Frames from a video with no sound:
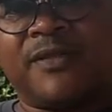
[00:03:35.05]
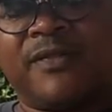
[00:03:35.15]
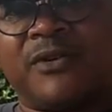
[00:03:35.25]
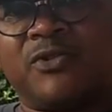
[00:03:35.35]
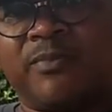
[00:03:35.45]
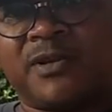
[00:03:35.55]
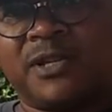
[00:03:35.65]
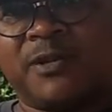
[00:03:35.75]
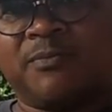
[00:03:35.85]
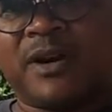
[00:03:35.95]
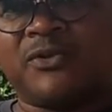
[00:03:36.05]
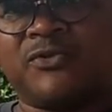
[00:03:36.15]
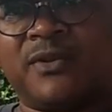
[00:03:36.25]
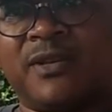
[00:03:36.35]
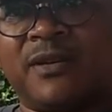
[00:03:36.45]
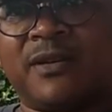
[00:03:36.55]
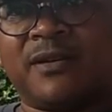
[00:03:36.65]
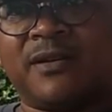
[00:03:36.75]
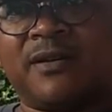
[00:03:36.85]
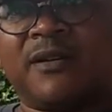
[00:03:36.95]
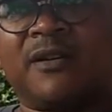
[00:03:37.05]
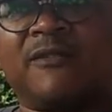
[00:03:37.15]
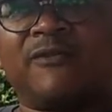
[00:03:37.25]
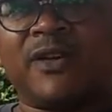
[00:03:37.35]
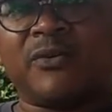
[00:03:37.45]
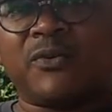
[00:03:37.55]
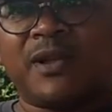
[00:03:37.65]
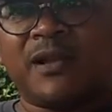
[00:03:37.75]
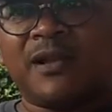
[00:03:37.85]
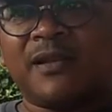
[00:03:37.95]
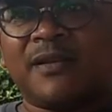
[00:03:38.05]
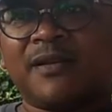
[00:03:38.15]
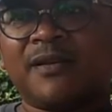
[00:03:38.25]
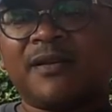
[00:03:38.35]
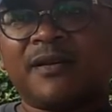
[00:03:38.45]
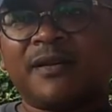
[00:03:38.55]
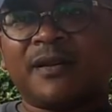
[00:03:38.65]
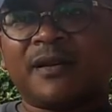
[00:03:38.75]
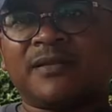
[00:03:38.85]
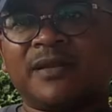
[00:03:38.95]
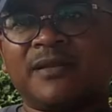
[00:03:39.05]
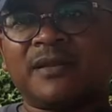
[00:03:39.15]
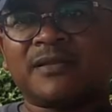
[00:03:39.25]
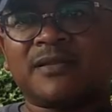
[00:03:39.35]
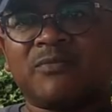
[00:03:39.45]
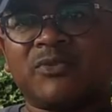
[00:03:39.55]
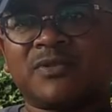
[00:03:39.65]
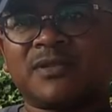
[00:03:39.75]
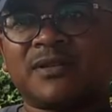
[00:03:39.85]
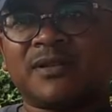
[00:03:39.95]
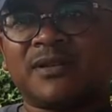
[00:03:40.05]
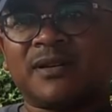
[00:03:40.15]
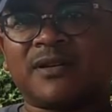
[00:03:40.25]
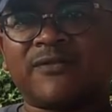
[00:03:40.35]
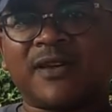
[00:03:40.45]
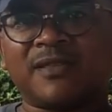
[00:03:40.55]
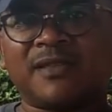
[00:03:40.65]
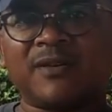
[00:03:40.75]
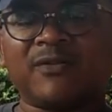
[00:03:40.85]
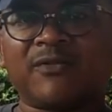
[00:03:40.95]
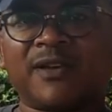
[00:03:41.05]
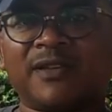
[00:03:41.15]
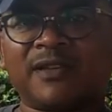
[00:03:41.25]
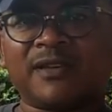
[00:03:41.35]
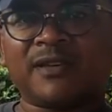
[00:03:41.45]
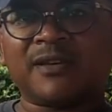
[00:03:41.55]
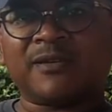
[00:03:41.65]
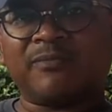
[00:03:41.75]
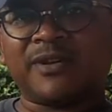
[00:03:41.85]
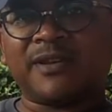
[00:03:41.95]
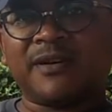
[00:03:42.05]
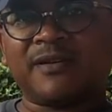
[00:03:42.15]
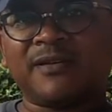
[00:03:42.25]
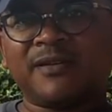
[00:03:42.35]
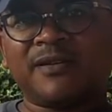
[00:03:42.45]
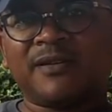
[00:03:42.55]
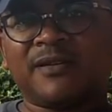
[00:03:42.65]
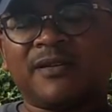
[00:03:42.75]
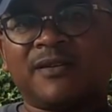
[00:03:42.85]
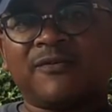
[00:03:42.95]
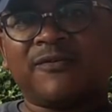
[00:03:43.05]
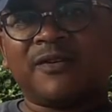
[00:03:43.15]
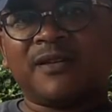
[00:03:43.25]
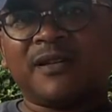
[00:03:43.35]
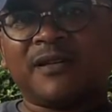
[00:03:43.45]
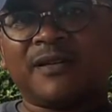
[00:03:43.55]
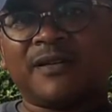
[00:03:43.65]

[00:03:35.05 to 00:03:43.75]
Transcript: their Dorper sheep are doing very well. I think that's the most gratifying thing of any breeder. You feel